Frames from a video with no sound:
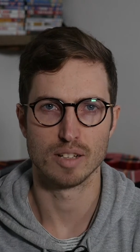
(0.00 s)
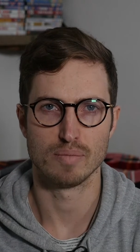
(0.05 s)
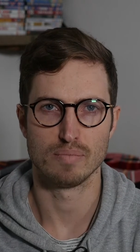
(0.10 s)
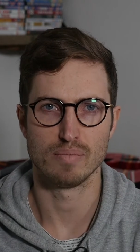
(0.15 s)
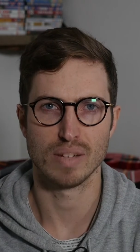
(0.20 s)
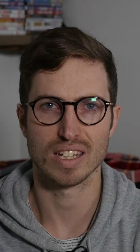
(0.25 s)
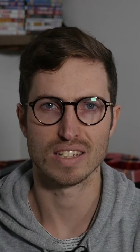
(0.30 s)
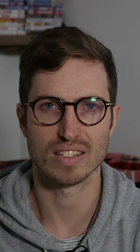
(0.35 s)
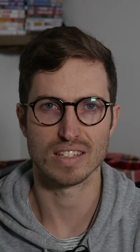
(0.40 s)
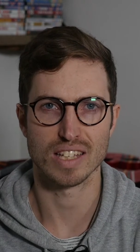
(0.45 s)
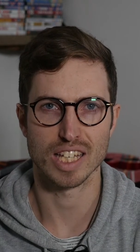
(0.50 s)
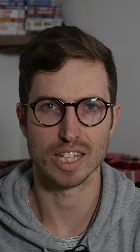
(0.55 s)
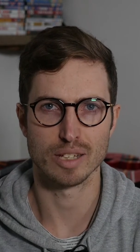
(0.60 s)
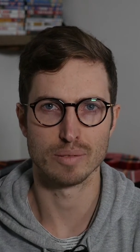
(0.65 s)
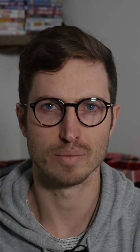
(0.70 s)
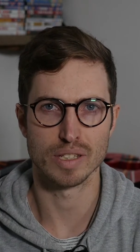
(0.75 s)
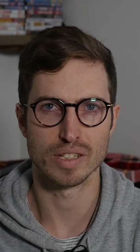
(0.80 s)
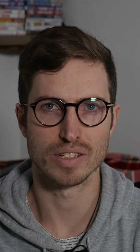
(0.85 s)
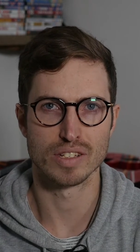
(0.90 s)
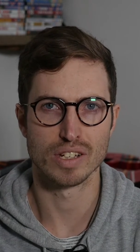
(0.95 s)
makes the
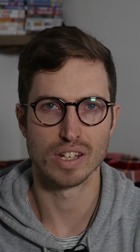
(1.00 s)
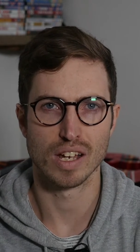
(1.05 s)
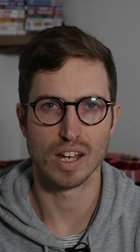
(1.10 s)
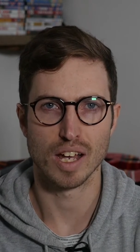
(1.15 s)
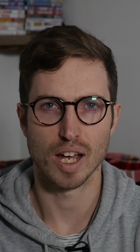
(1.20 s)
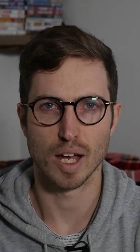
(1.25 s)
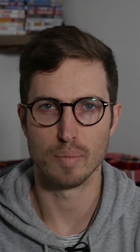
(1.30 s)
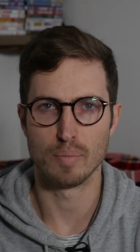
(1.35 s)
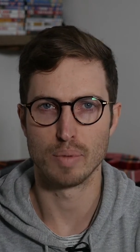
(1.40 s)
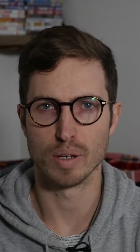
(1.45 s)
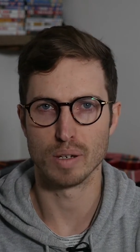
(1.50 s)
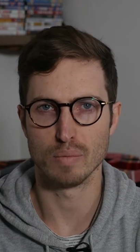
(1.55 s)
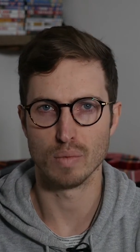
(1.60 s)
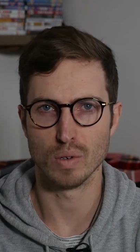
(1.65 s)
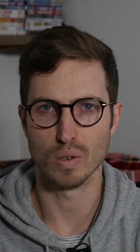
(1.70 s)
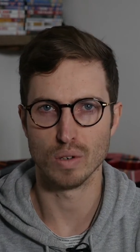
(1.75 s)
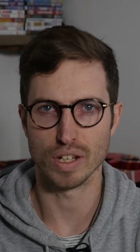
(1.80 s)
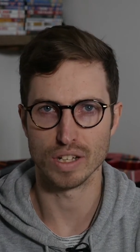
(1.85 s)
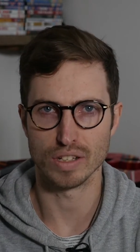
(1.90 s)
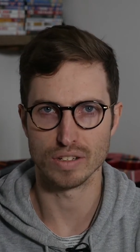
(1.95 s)
image a bit
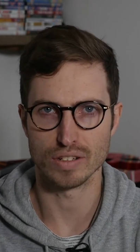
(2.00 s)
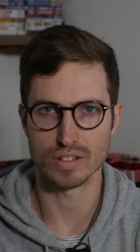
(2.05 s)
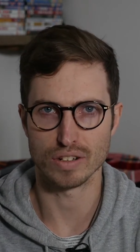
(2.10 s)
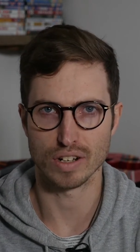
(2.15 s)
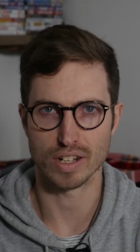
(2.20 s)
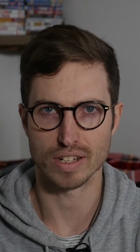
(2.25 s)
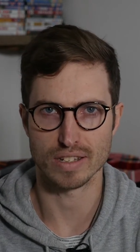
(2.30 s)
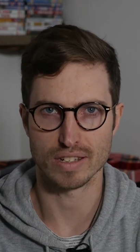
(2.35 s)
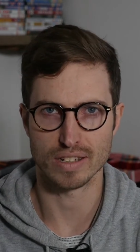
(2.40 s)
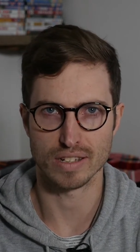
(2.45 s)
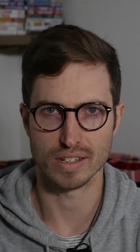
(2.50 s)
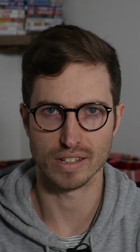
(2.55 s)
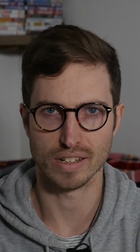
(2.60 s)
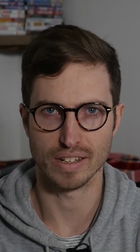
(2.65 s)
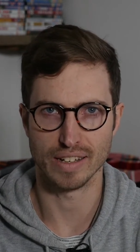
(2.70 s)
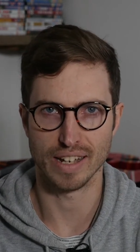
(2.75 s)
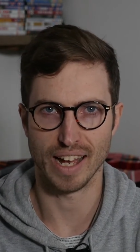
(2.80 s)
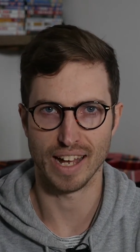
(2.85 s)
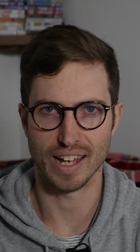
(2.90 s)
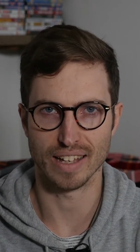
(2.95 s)
more interesting
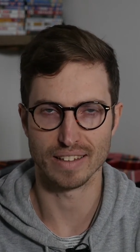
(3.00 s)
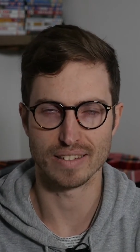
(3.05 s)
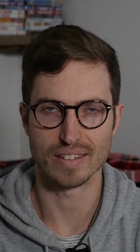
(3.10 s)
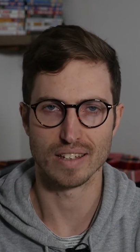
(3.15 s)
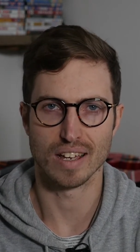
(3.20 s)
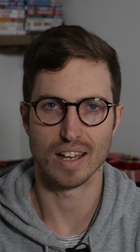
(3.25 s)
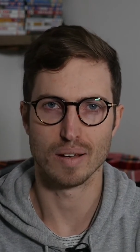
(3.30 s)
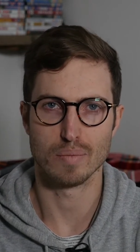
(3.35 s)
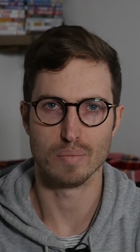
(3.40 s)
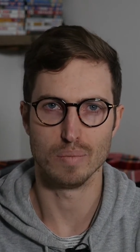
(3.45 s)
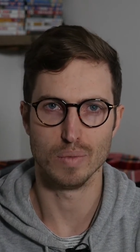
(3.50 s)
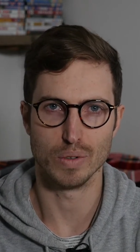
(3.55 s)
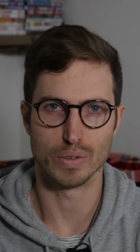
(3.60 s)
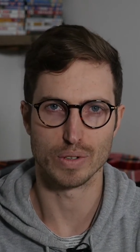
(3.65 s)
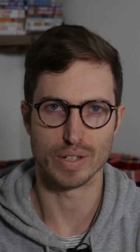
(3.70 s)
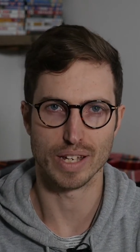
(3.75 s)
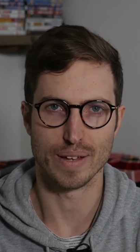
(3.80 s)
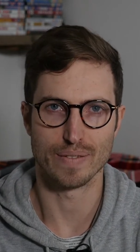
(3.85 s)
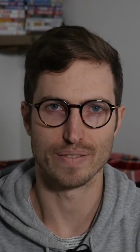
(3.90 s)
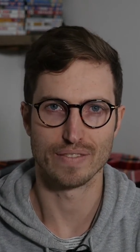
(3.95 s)
and adds more
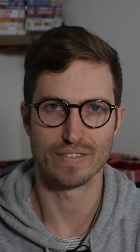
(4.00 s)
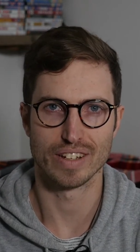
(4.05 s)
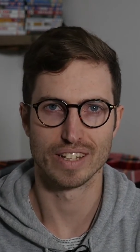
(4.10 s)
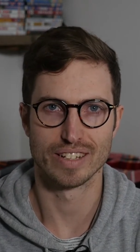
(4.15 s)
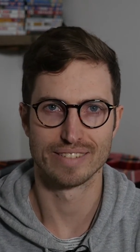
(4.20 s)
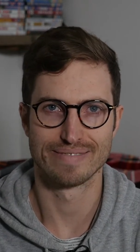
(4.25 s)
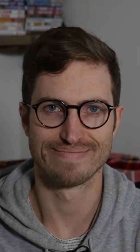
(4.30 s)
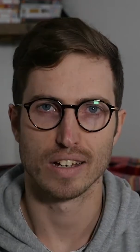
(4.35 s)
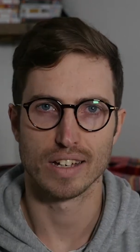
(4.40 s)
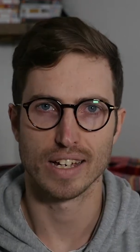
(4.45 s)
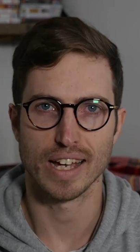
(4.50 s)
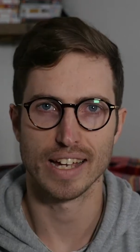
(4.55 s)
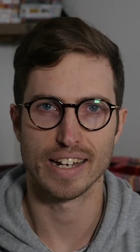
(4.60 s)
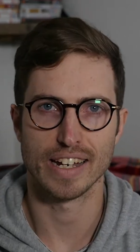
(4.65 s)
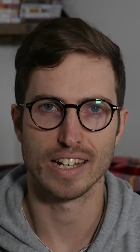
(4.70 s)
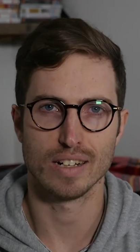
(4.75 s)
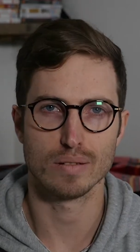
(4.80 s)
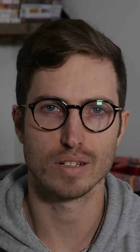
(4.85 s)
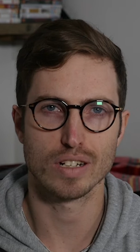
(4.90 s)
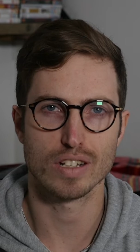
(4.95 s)
depth. Okay,
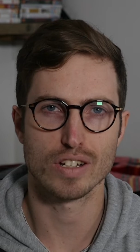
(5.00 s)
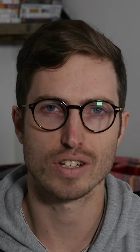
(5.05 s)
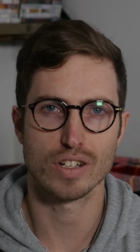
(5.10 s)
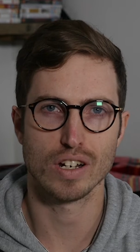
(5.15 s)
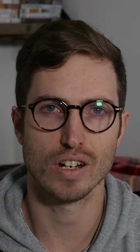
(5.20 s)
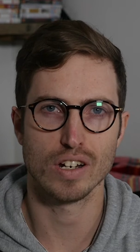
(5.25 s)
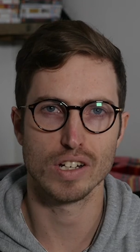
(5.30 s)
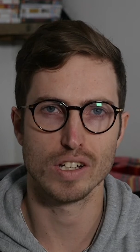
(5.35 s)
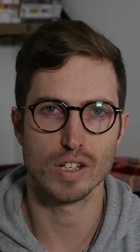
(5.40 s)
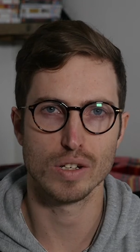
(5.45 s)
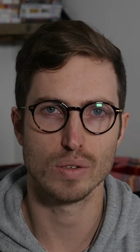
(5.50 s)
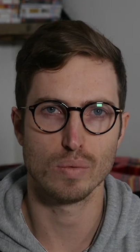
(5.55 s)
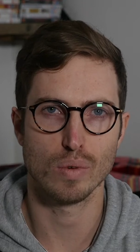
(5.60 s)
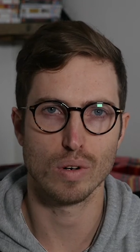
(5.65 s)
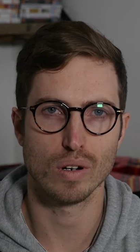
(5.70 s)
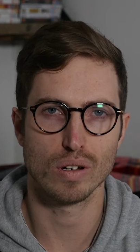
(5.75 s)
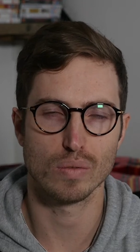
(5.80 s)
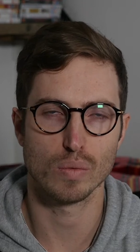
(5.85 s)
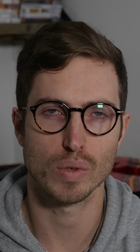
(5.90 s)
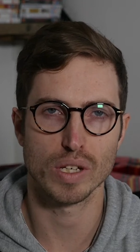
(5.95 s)
now I'm going to show you
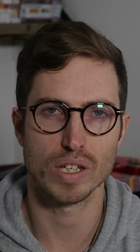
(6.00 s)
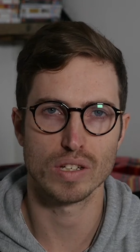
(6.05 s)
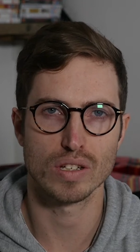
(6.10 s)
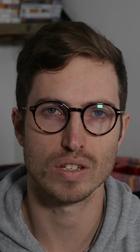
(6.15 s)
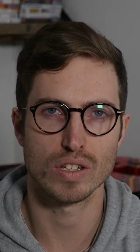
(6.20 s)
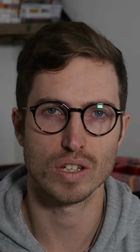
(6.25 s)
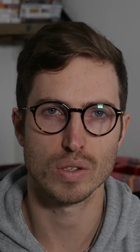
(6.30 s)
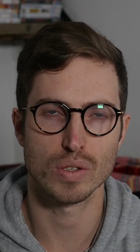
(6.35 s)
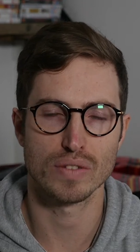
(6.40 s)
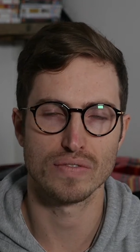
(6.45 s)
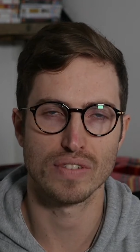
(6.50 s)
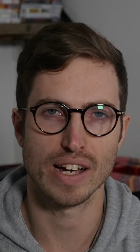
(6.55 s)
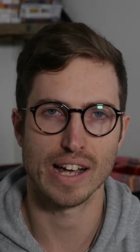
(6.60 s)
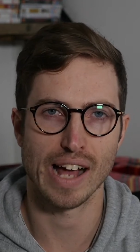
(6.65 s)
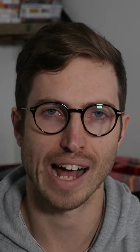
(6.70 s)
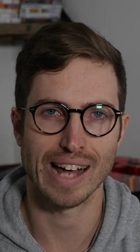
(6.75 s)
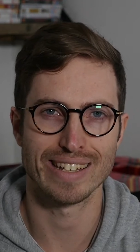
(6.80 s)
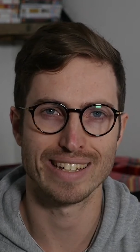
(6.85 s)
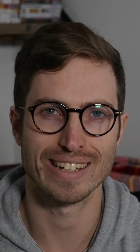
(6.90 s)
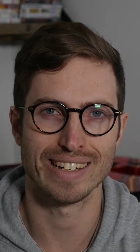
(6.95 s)
what we can do if I
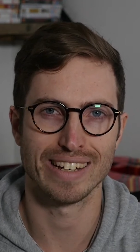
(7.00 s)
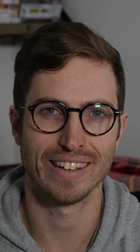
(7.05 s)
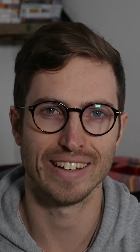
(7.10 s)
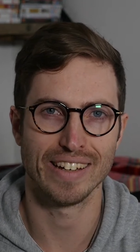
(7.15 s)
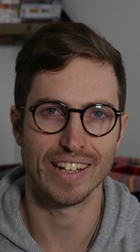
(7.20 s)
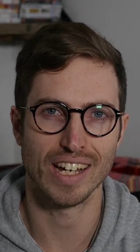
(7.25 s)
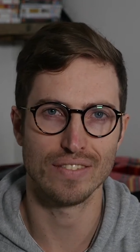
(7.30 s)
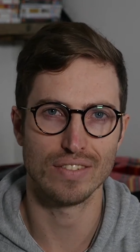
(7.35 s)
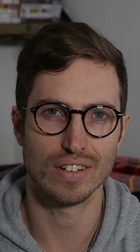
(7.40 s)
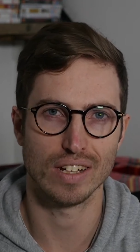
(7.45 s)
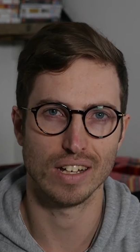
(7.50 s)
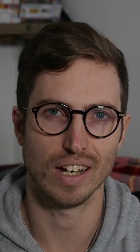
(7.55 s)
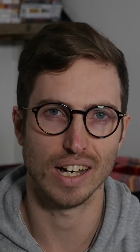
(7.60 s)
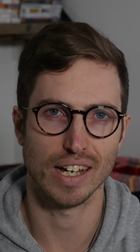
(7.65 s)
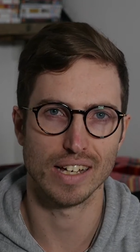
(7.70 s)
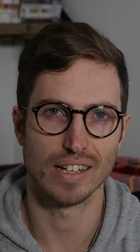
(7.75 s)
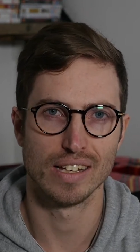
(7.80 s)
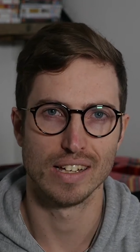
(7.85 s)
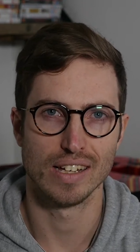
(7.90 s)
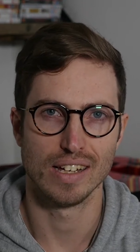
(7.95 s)
add in another light.